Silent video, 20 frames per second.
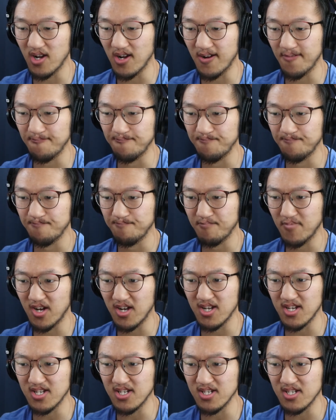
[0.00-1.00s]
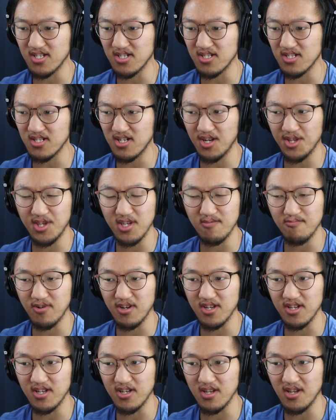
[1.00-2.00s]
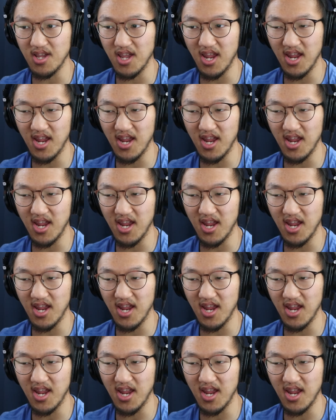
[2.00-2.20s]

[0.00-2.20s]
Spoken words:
I think my